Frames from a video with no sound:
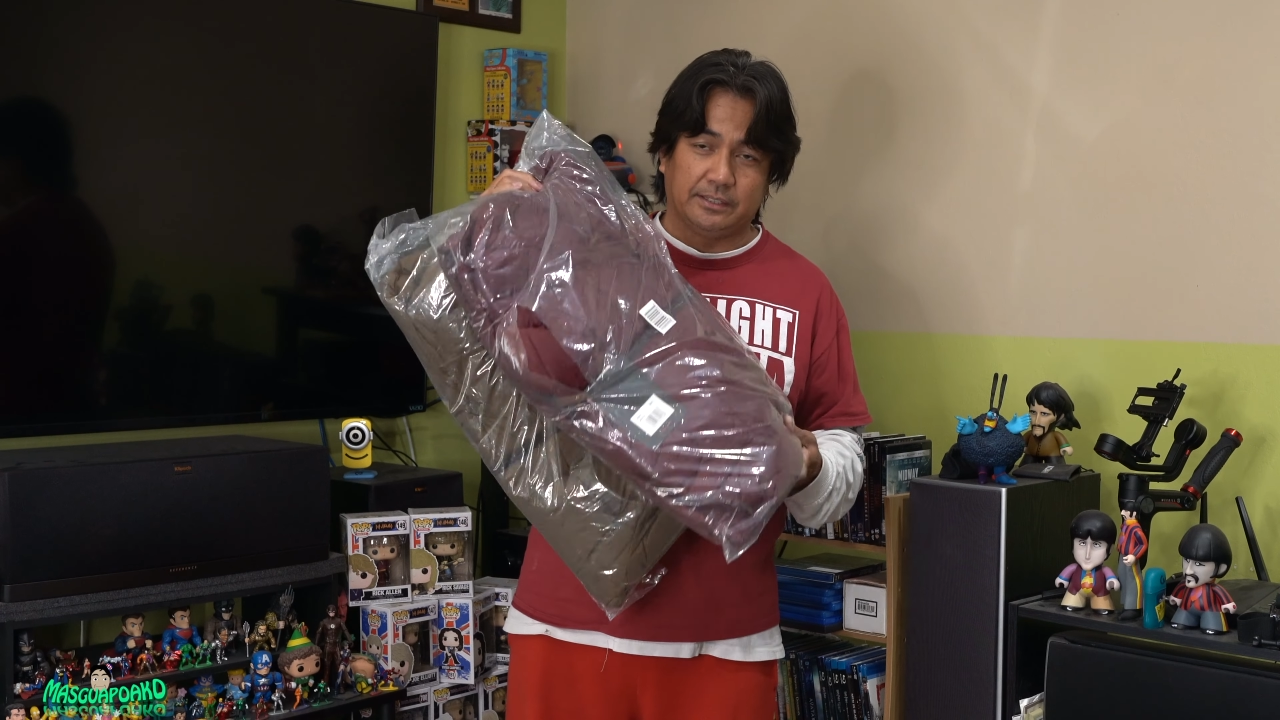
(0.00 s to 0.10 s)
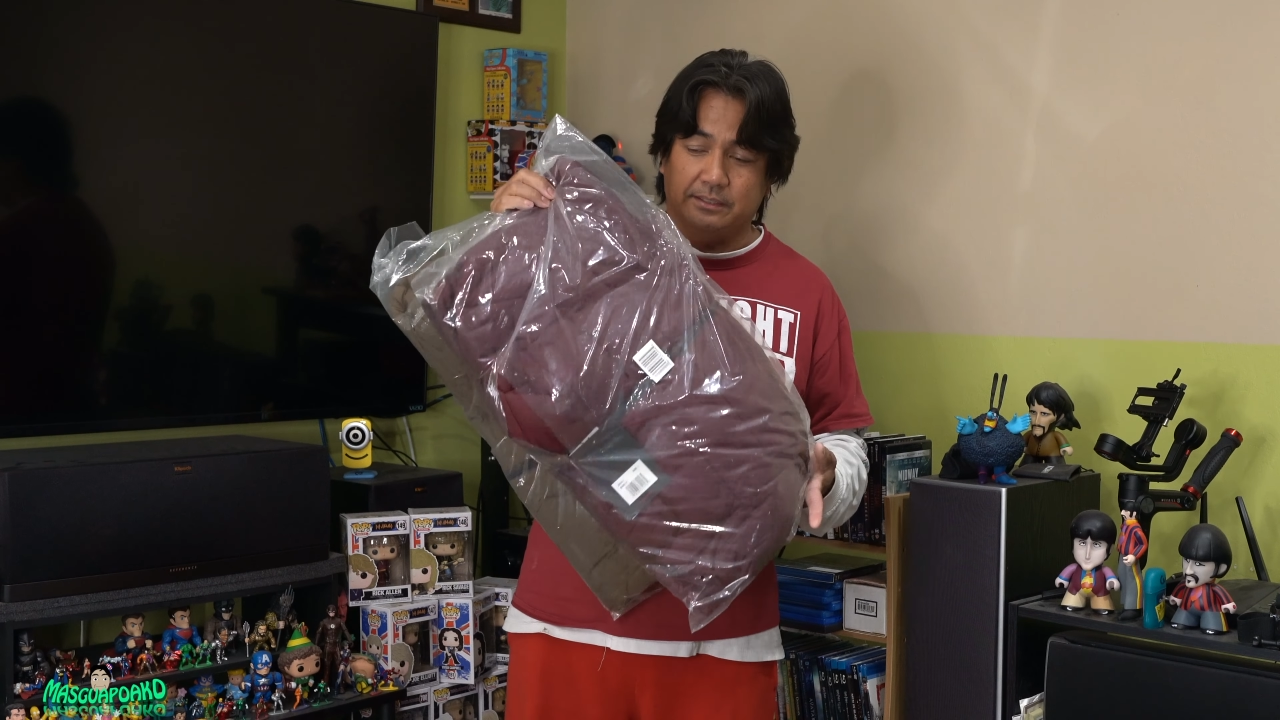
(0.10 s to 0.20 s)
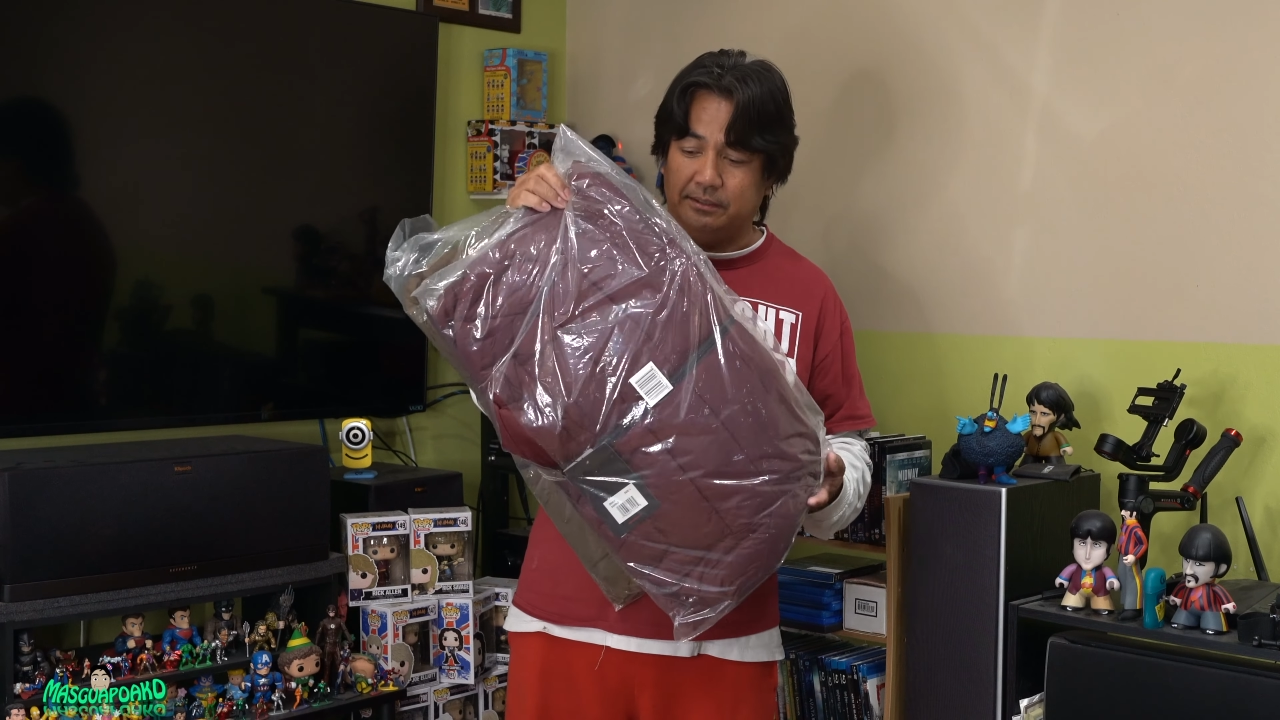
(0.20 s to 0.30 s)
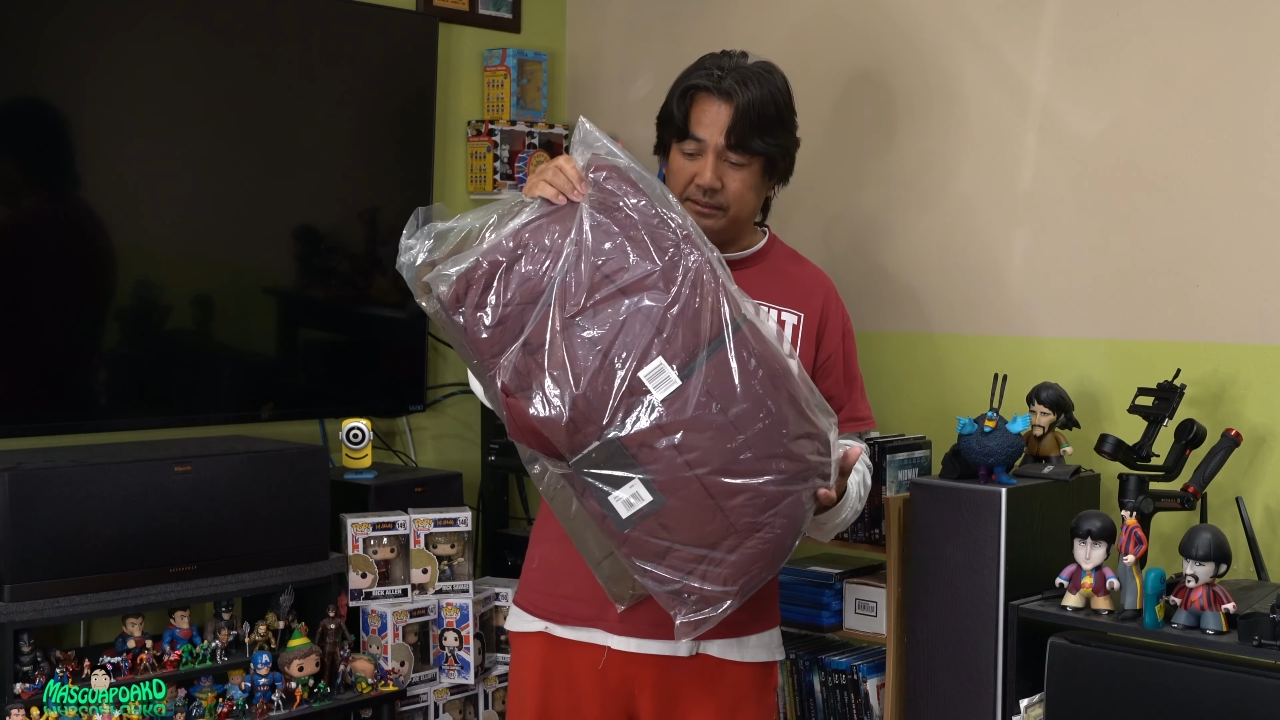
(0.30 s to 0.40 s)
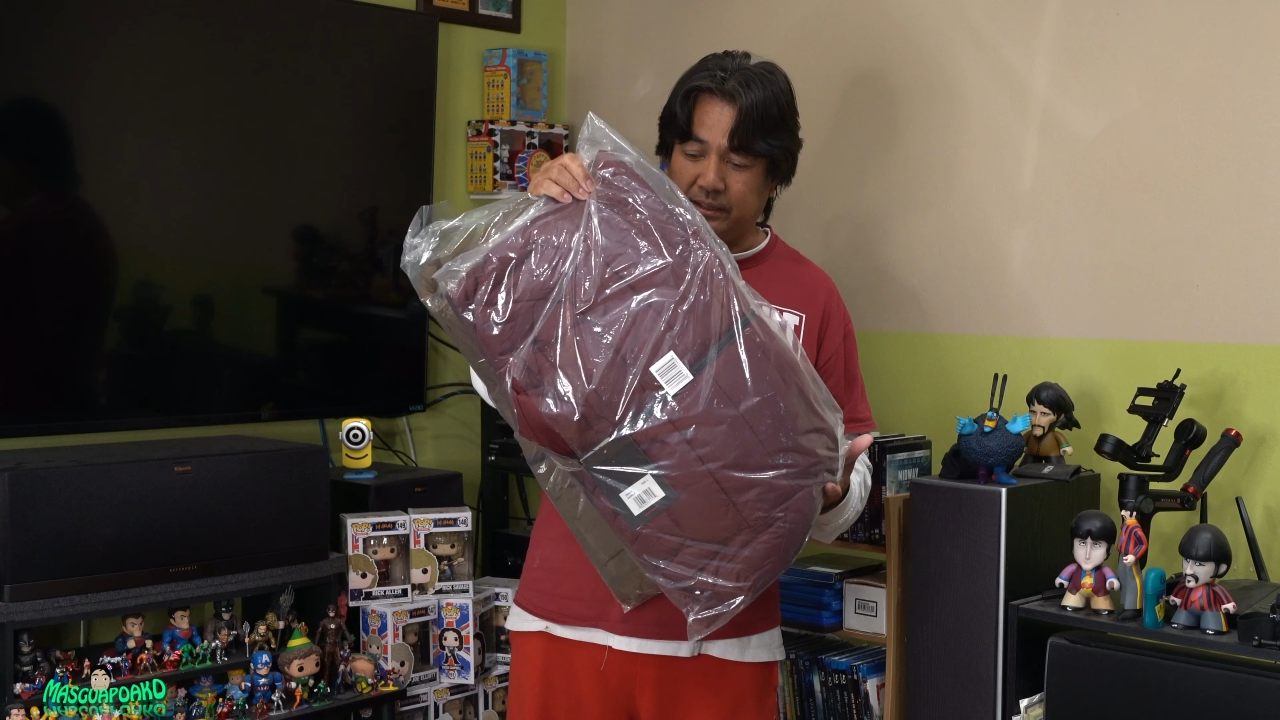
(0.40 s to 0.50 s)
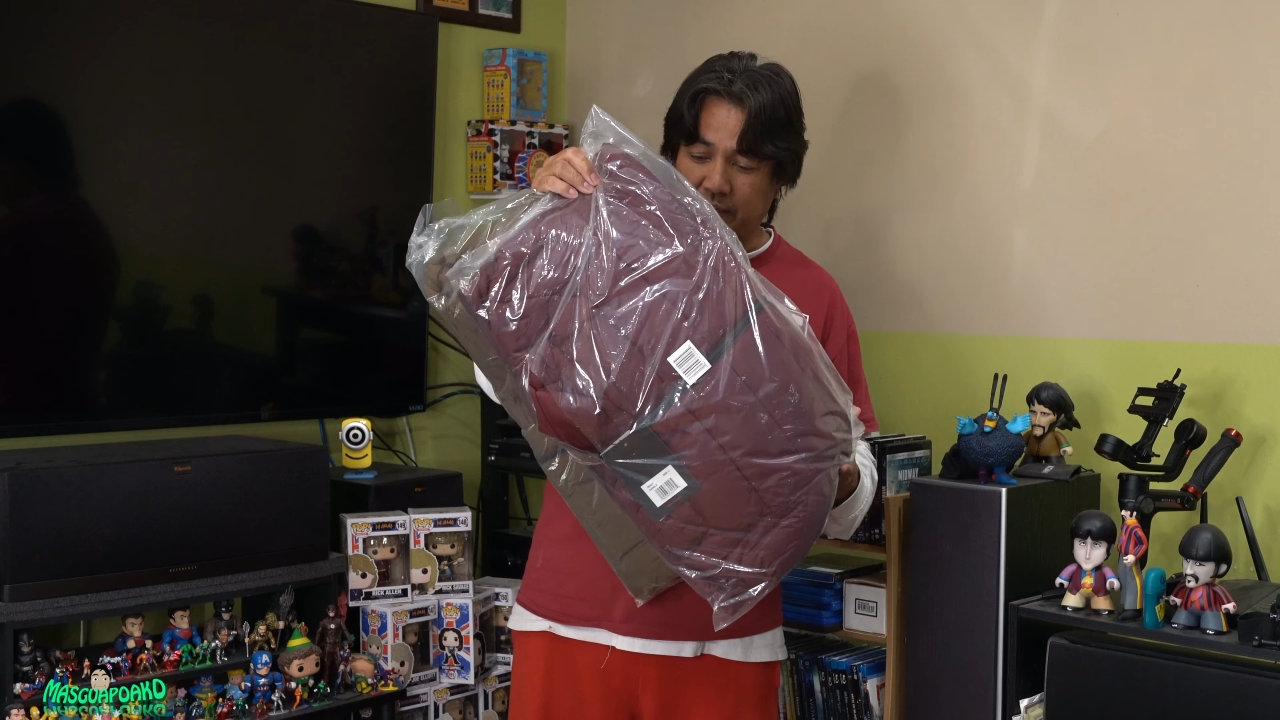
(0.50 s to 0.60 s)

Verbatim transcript: So I